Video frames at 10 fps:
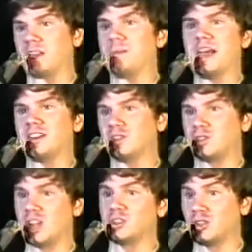command is
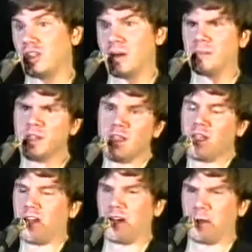sent to them.
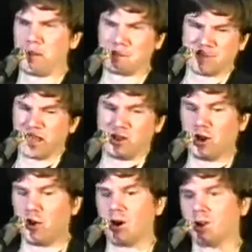Um, and you
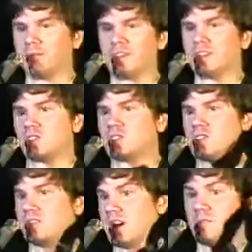know, all of this,
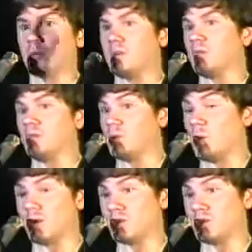the government or